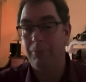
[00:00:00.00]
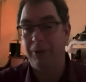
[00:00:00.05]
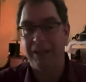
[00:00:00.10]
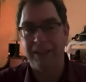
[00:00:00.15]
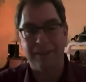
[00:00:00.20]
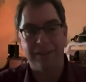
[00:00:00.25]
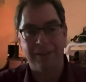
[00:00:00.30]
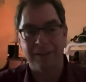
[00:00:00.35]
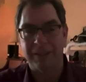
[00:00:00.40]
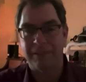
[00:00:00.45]

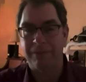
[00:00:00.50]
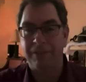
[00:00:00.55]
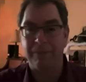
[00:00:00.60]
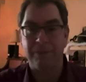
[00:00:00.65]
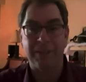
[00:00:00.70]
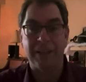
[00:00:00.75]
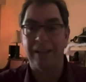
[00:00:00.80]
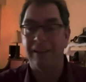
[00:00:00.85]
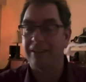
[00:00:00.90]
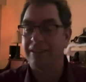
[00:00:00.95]
but there's
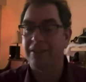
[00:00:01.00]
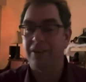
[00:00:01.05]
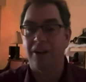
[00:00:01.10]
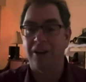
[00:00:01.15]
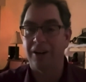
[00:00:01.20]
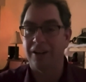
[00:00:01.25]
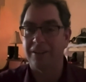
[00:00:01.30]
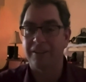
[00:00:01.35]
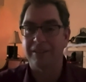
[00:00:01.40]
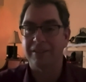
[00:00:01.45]
50 less
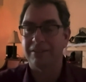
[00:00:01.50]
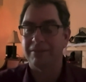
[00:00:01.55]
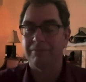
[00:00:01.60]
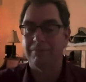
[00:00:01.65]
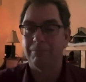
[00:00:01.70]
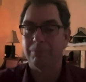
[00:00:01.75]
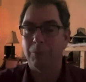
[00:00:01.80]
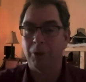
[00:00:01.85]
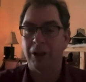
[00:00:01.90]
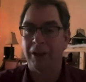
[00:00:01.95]
cars
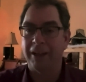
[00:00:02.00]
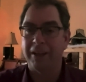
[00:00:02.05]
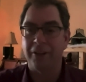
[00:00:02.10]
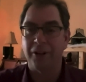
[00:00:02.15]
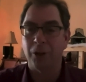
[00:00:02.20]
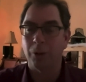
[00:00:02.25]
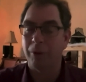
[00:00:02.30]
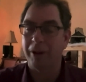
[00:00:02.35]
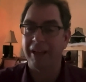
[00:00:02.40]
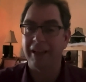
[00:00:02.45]
blocking
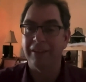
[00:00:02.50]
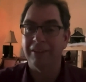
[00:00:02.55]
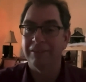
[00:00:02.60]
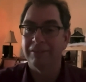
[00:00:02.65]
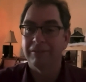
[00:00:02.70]
your way.